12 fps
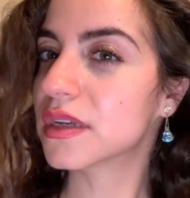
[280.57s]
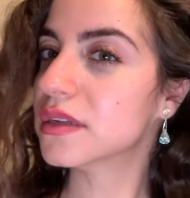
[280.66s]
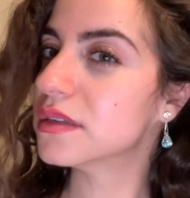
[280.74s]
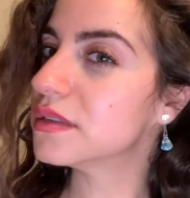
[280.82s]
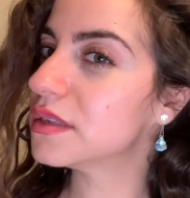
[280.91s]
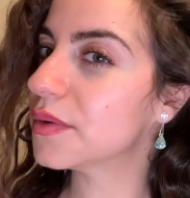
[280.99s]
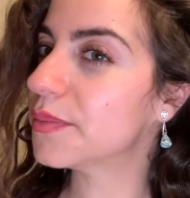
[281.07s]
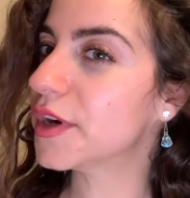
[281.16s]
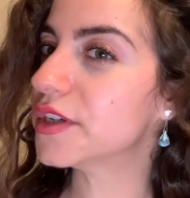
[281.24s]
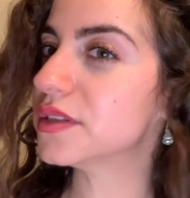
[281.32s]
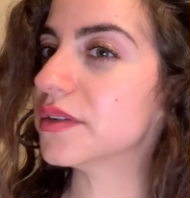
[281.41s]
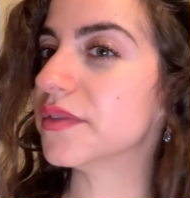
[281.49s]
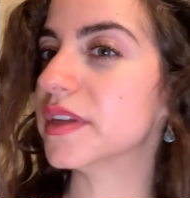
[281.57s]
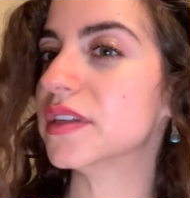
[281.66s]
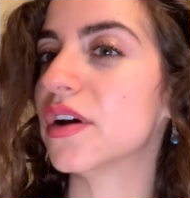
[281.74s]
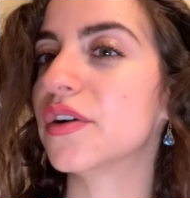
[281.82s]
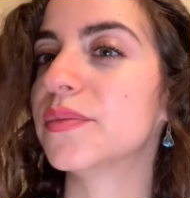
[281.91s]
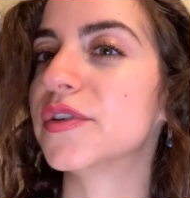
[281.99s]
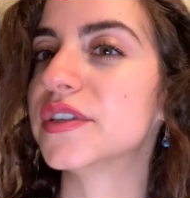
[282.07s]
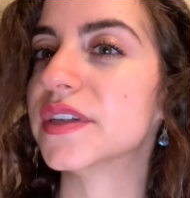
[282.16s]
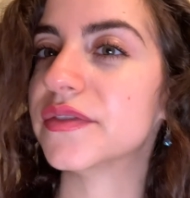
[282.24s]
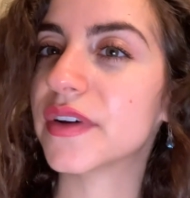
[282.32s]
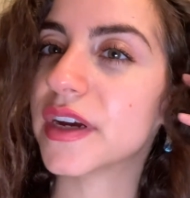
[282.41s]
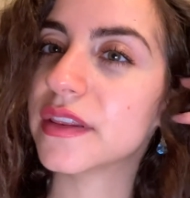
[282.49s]
Some parts of it are more
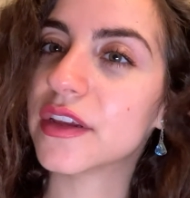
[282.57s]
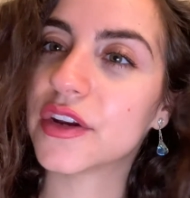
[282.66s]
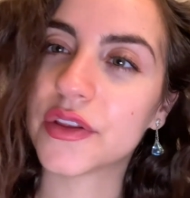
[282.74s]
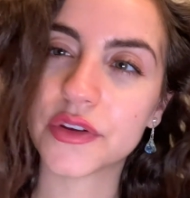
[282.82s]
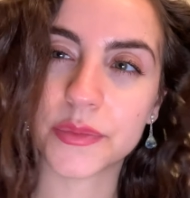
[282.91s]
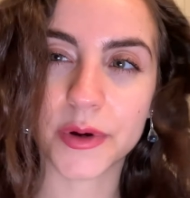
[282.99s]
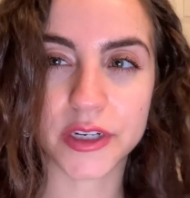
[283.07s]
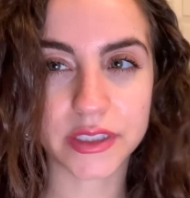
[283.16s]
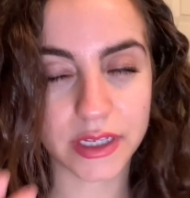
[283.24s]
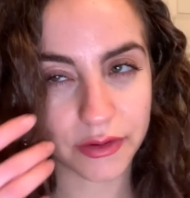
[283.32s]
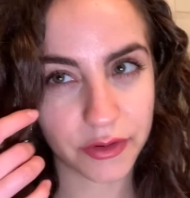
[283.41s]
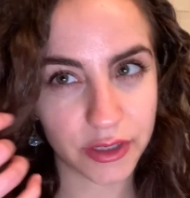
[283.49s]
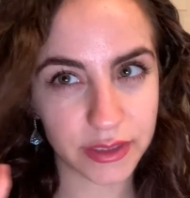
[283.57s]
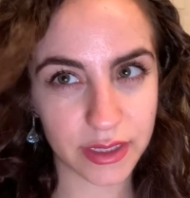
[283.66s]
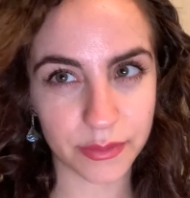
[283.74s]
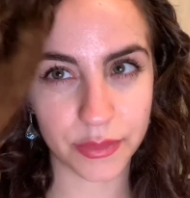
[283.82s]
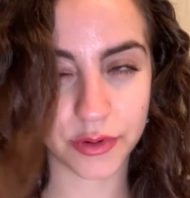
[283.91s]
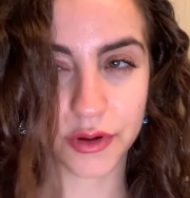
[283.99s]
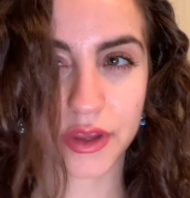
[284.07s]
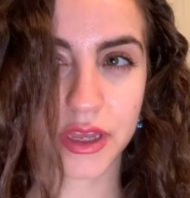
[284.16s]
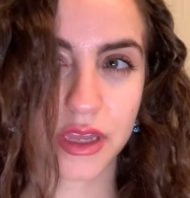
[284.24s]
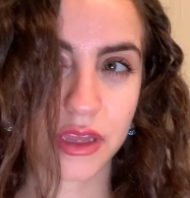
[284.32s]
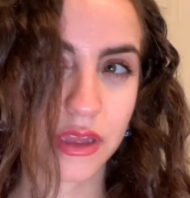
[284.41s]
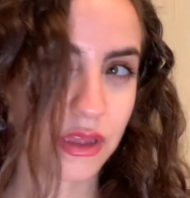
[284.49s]
defined than other parts, like for example,
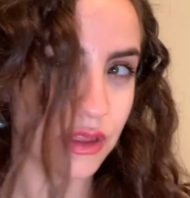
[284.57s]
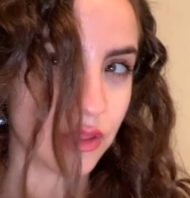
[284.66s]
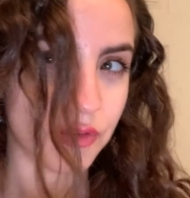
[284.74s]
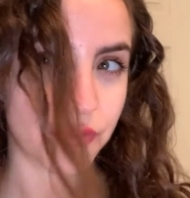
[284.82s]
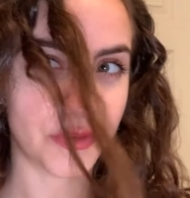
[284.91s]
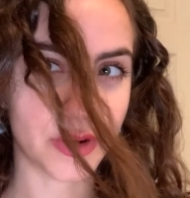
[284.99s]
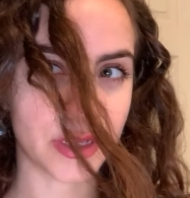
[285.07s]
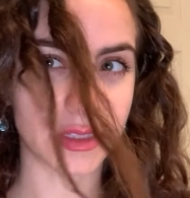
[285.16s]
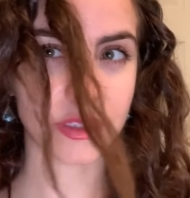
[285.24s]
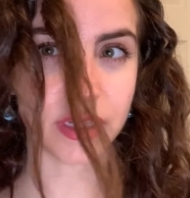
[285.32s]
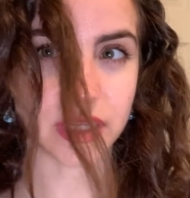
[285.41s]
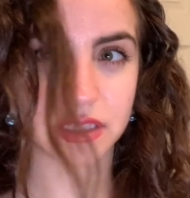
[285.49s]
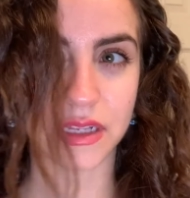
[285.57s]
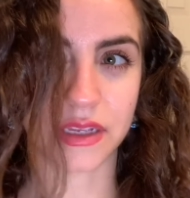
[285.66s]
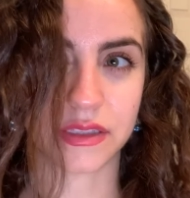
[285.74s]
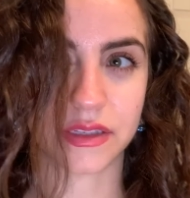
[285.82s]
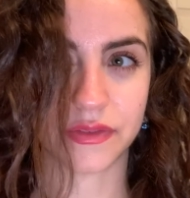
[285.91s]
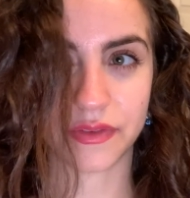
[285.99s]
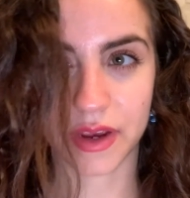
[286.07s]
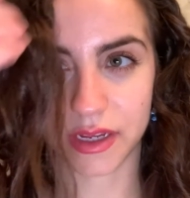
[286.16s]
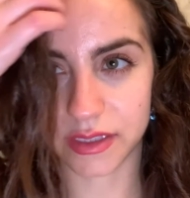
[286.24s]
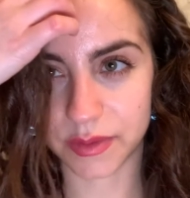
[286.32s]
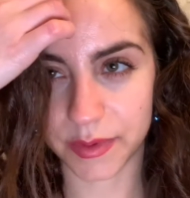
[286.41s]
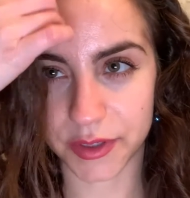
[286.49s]
the front is less defined,
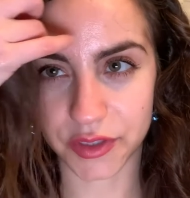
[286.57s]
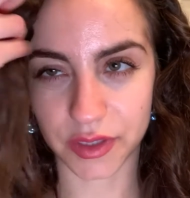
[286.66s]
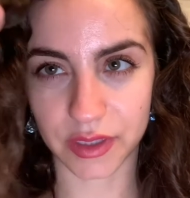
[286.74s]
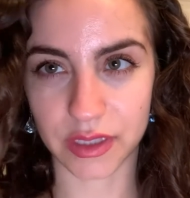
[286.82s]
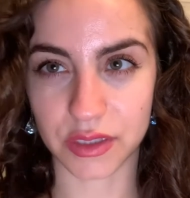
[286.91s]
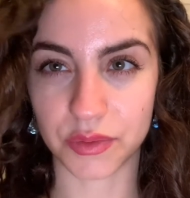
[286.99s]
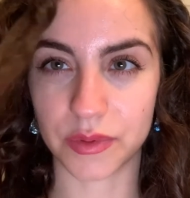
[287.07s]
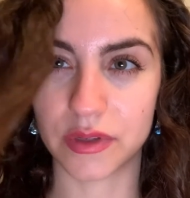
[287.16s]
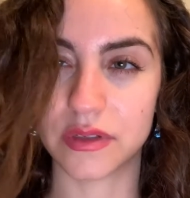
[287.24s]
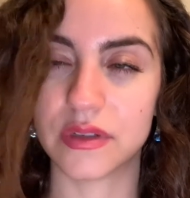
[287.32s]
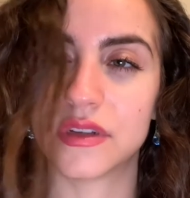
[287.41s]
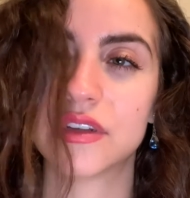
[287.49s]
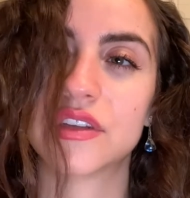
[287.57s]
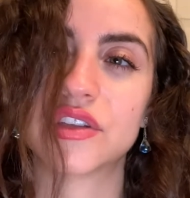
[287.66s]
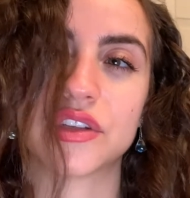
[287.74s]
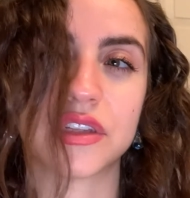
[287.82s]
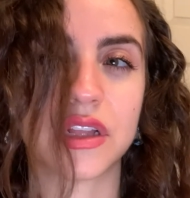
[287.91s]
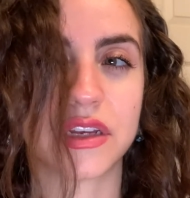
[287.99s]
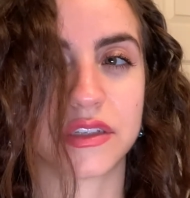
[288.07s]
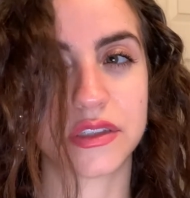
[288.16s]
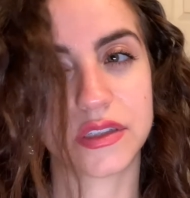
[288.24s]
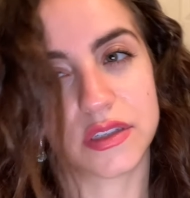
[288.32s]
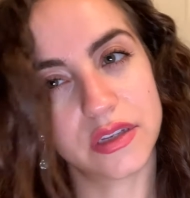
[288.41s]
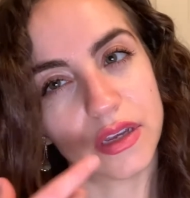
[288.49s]
especially this one. So
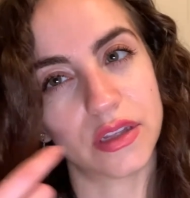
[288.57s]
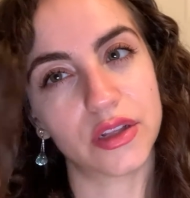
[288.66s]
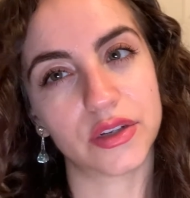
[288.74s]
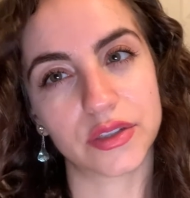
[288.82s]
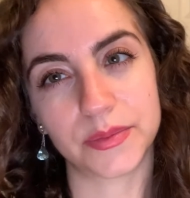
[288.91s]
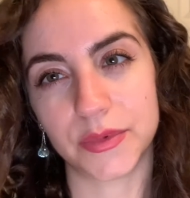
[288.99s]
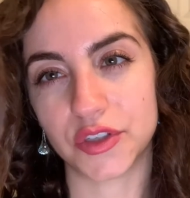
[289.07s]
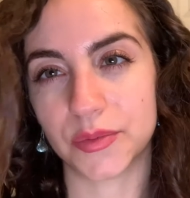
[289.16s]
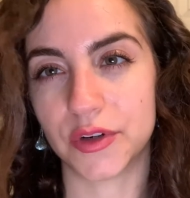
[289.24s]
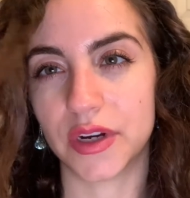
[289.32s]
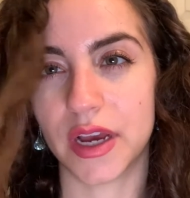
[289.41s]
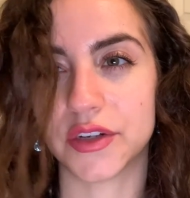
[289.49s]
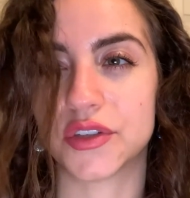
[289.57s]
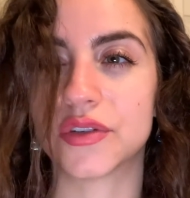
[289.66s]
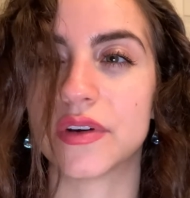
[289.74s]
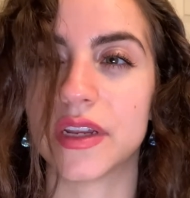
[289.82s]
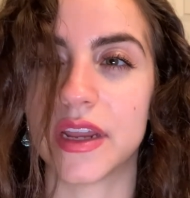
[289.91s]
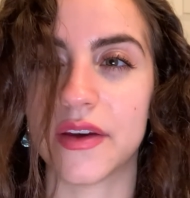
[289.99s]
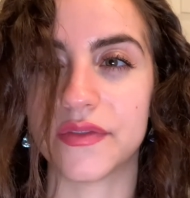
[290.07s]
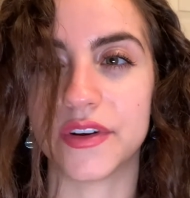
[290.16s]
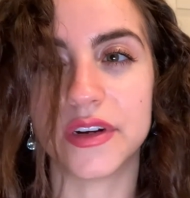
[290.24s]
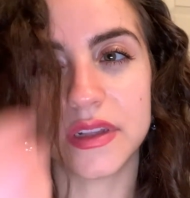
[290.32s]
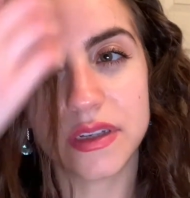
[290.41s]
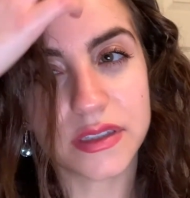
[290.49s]
it looks much more natural and
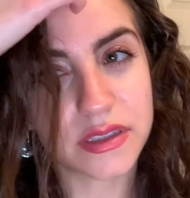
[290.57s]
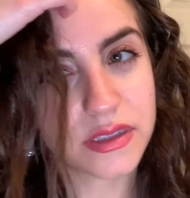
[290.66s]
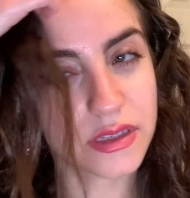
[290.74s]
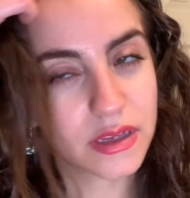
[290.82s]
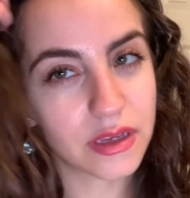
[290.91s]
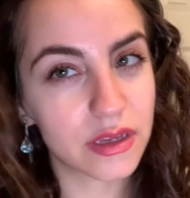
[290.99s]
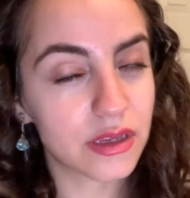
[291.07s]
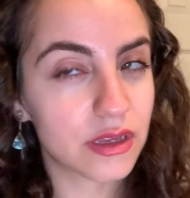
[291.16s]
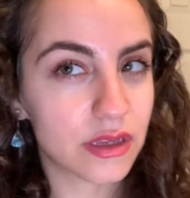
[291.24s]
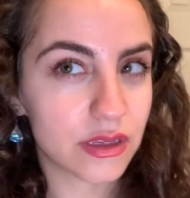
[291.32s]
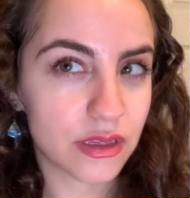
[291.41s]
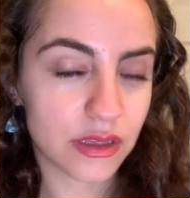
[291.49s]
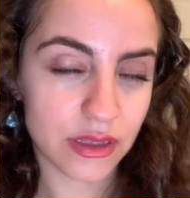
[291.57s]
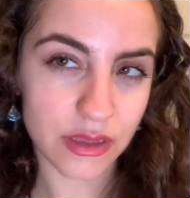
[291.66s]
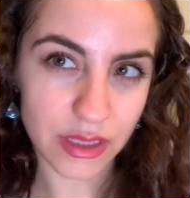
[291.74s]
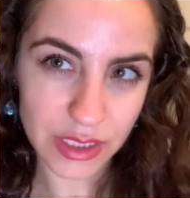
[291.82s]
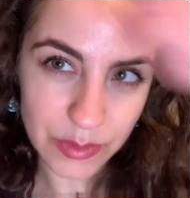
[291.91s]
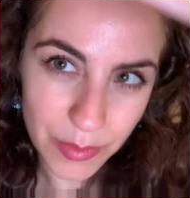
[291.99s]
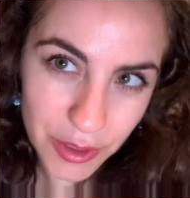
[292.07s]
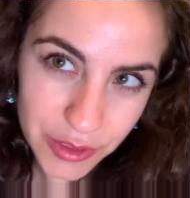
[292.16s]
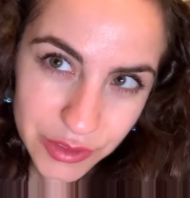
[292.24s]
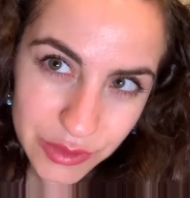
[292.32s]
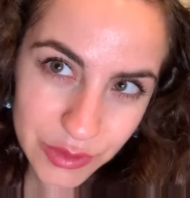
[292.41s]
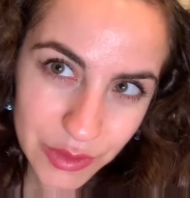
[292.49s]
effortless. These
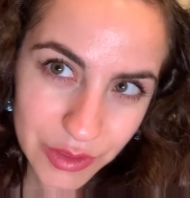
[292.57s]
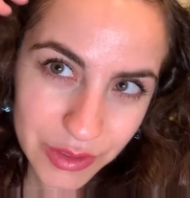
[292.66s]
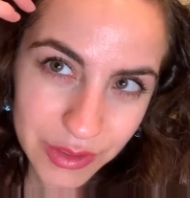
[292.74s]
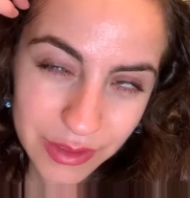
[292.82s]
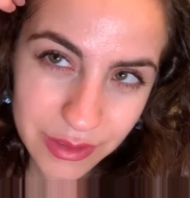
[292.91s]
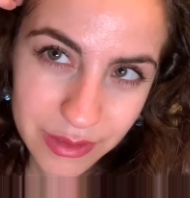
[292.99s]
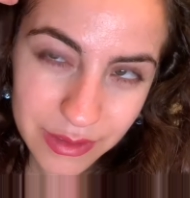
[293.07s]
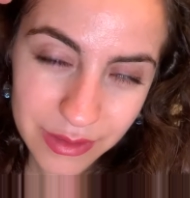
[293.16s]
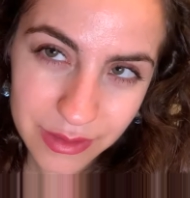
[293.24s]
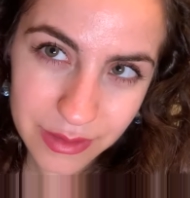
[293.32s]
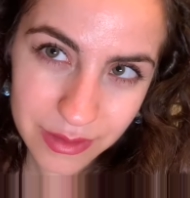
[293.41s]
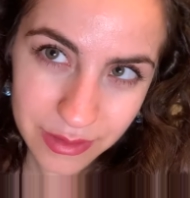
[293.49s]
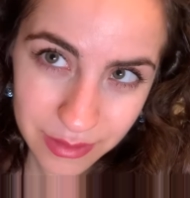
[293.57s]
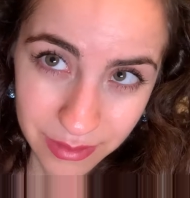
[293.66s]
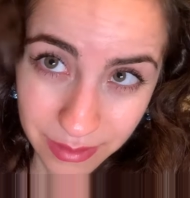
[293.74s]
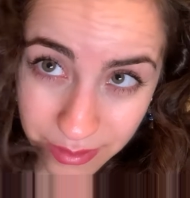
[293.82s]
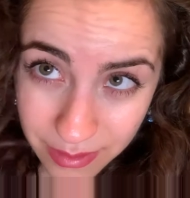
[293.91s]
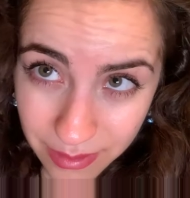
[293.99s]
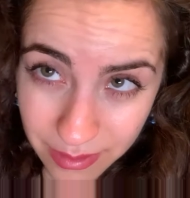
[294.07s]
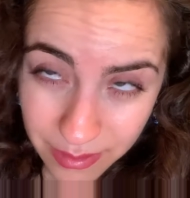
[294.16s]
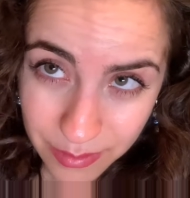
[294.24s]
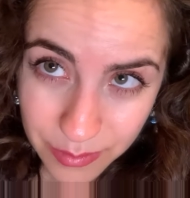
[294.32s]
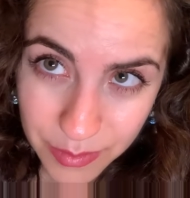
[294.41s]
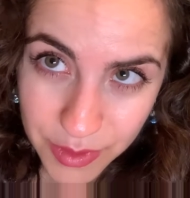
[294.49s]
parts look
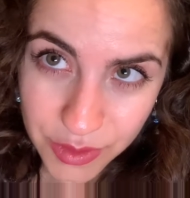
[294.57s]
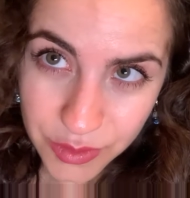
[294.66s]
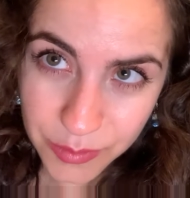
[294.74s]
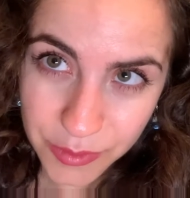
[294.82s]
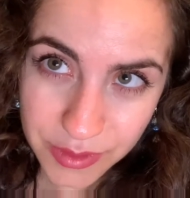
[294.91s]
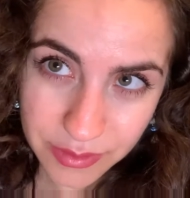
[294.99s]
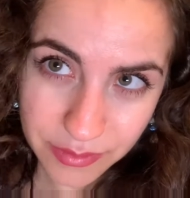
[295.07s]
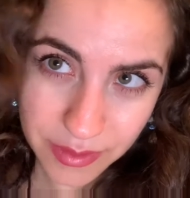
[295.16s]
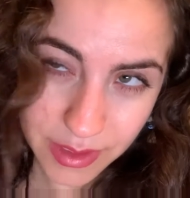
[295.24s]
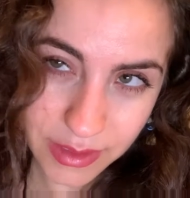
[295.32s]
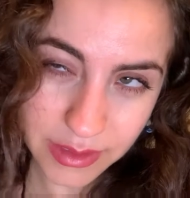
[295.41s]
much more defined